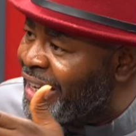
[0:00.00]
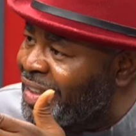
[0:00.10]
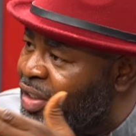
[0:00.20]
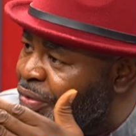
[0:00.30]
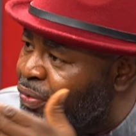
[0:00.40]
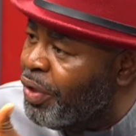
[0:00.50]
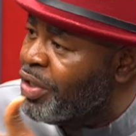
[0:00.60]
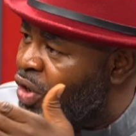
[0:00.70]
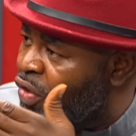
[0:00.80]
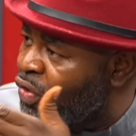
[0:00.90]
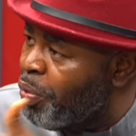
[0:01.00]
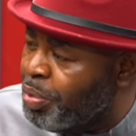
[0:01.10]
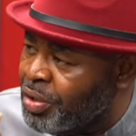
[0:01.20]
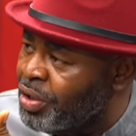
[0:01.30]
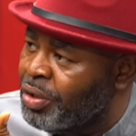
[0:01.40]
the voice of
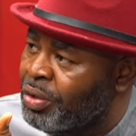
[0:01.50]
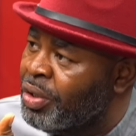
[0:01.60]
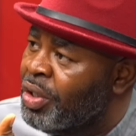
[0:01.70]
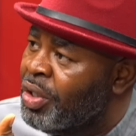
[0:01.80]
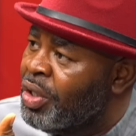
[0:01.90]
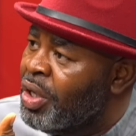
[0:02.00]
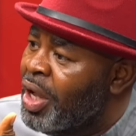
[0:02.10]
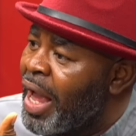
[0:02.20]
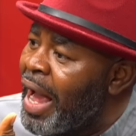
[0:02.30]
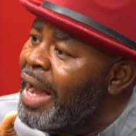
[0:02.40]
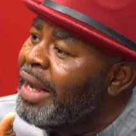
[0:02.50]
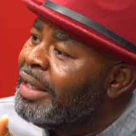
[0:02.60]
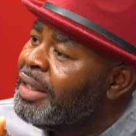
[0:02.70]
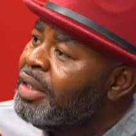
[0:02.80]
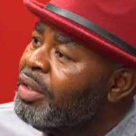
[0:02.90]
opposition.
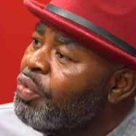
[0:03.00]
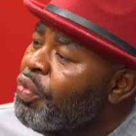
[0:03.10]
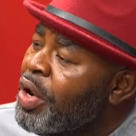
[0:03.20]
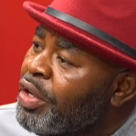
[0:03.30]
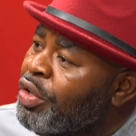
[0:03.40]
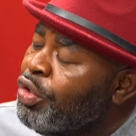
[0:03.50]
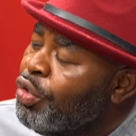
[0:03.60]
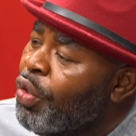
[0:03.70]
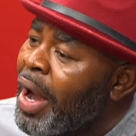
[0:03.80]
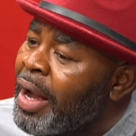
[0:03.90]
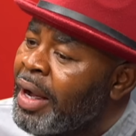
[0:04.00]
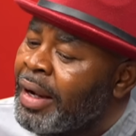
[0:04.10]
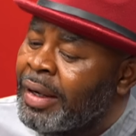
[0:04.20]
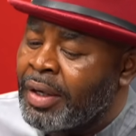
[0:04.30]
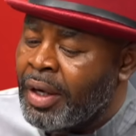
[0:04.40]
And when you are
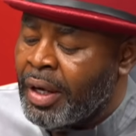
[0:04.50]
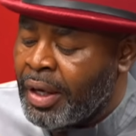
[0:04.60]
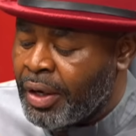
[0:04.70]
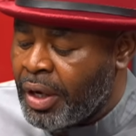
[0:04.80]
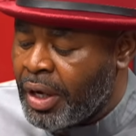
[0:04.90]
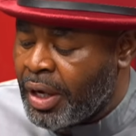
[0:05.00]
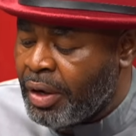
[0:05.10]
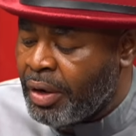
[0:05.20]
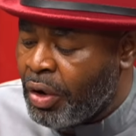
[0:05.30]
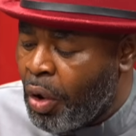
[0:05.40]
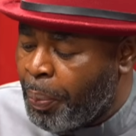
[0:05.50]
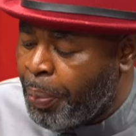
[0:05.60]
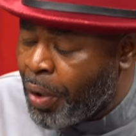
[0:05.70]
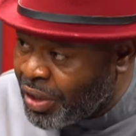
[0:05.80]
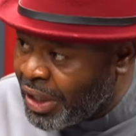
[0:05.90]

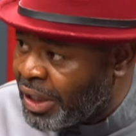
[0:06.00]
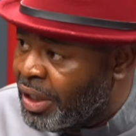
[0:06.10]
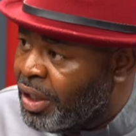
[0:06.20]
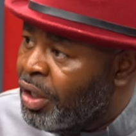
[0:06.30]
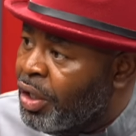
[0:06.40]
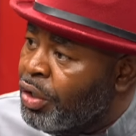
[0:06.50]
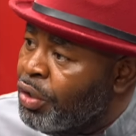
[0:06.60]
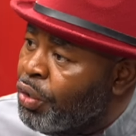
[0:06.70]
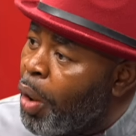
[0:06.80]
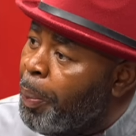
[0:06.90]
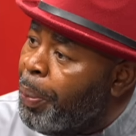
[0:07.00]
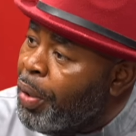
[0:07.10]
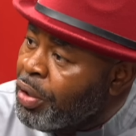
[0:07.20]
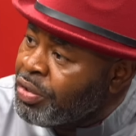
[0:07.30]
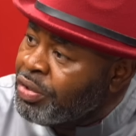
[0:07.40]
opposing, you
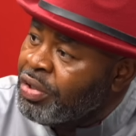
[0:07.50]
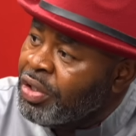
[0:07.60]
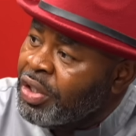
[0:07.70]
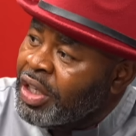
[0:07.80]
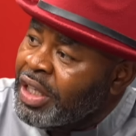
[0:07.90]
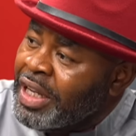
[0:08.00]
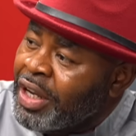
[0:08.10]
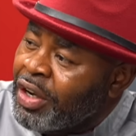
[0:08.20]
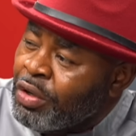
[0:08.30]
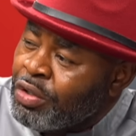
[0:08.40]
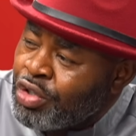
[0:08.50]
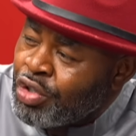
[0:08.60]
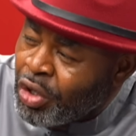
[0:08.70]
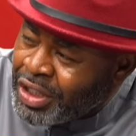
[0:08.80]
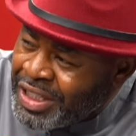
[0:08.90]
oppose in a
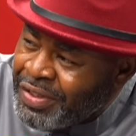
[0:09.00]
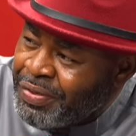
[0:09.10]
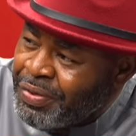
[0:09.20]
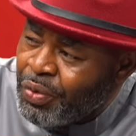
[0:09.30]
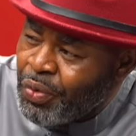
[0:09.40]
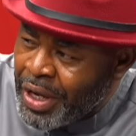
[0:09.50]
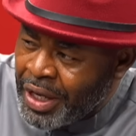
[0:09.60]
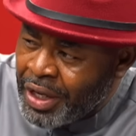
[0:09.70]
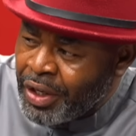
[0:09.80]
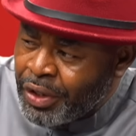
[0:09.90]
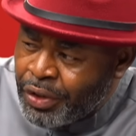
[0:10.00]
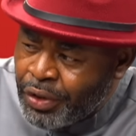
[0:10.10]
constructive way. Do you